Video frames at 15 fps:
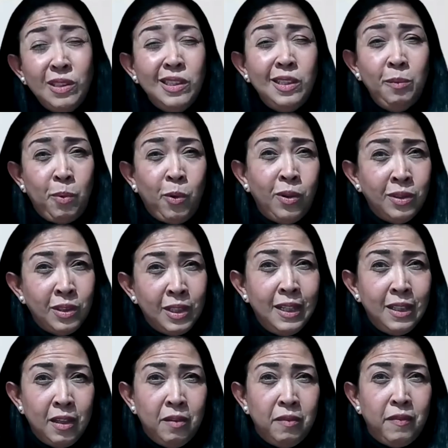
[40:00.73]
And it's really
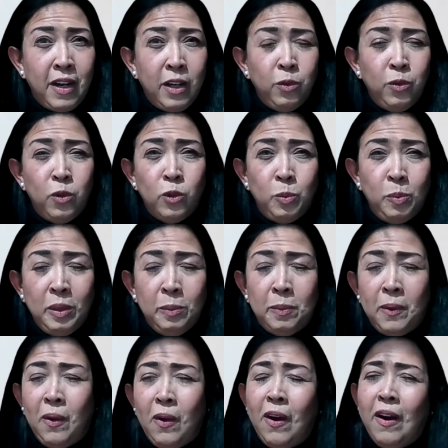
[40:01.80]
important to identify who
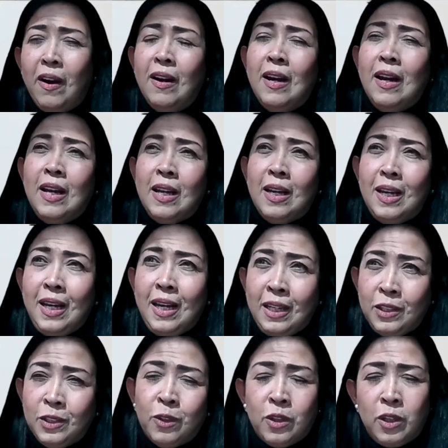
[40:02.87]
those people are
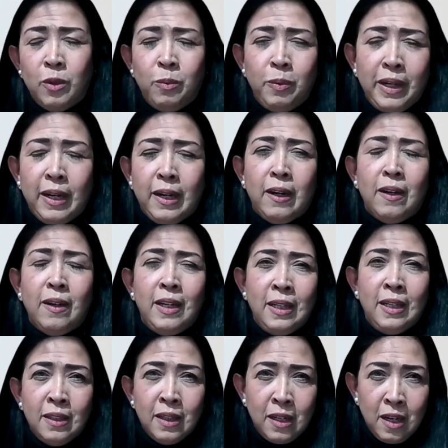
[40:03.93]
in your
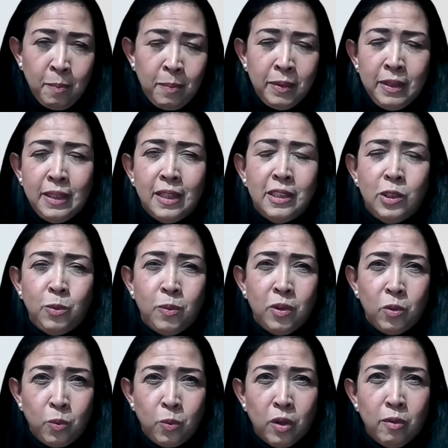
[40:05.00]
career, in the company
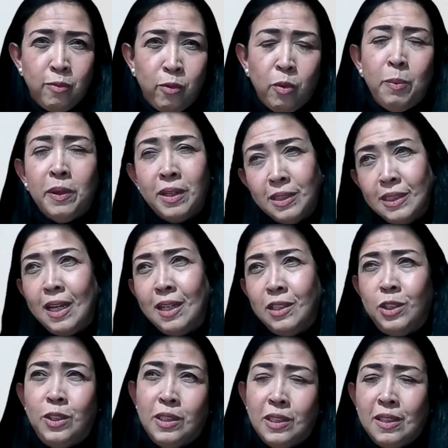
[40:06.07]
that you want to work for,
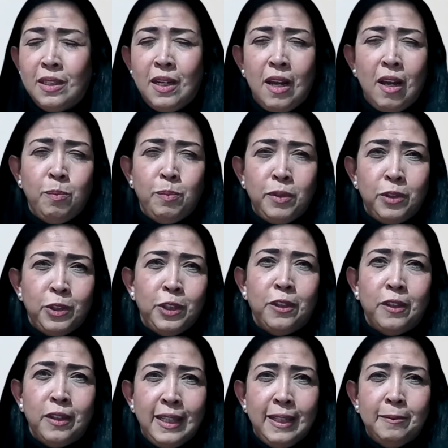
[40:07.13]
because that's just going to
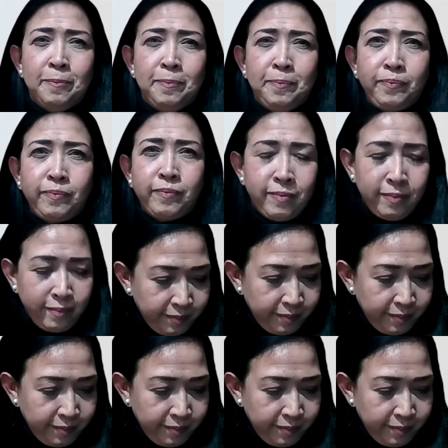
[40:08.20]
help your journey.